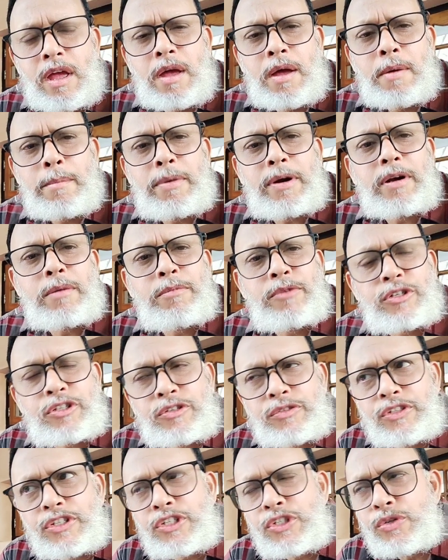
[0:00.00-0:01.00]
But most of
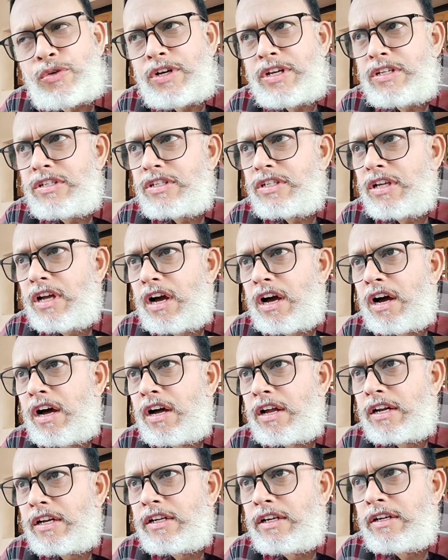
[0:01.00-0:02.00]
the students
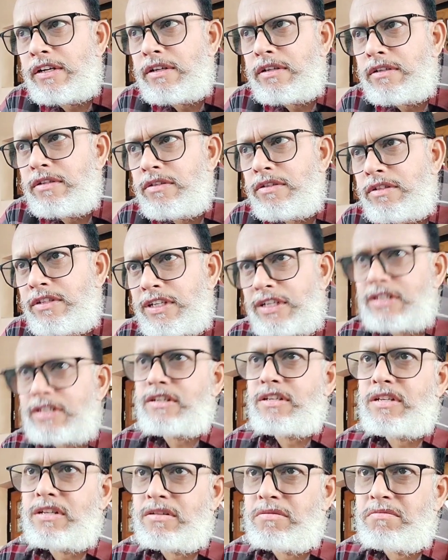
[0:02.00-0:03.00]
are
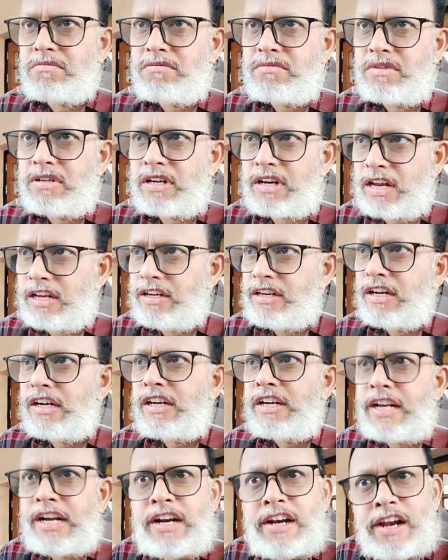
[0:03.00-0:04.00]
just writing
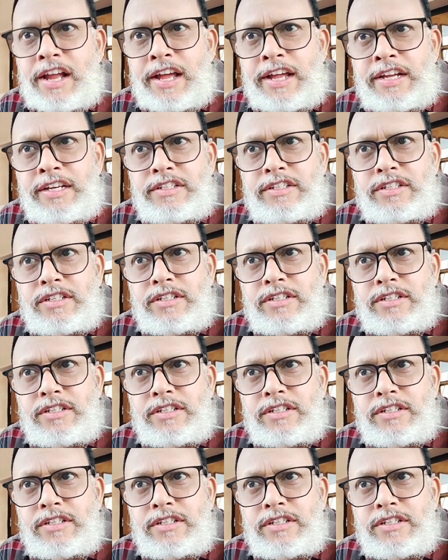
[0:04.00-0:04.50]
10 lines,